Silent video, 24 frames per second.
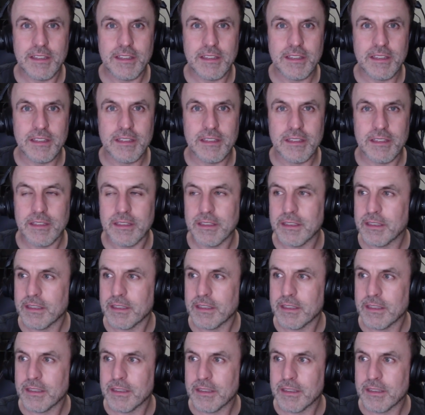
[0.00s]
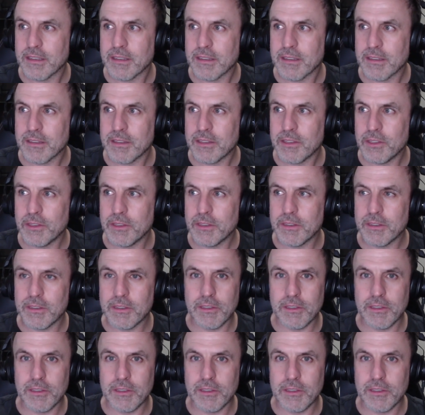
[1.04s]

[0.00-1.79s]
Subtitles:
(no one is talking)